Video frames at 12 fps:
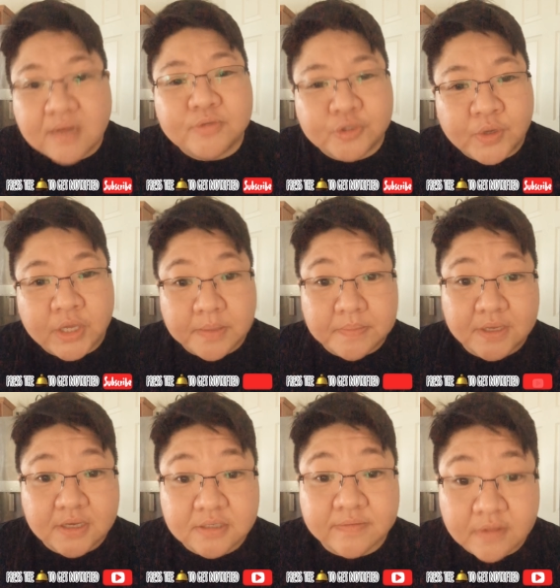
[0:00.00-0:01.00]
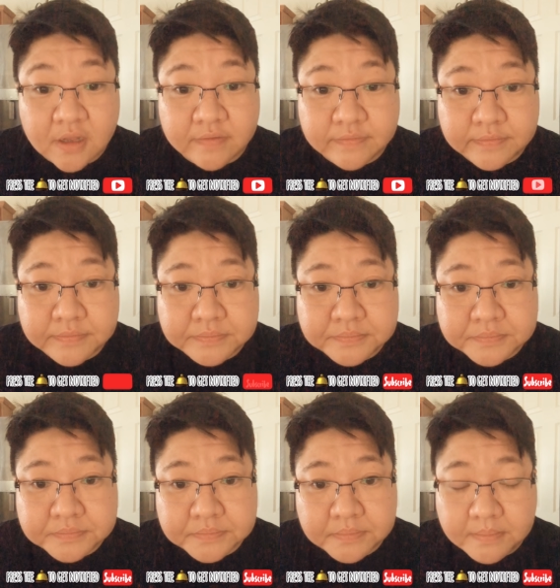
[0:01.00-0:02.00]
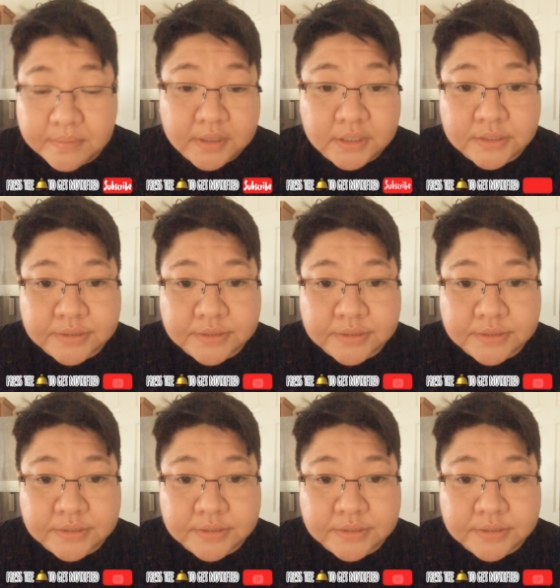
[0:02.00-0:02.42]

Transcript: I'm doing it because of love. Plain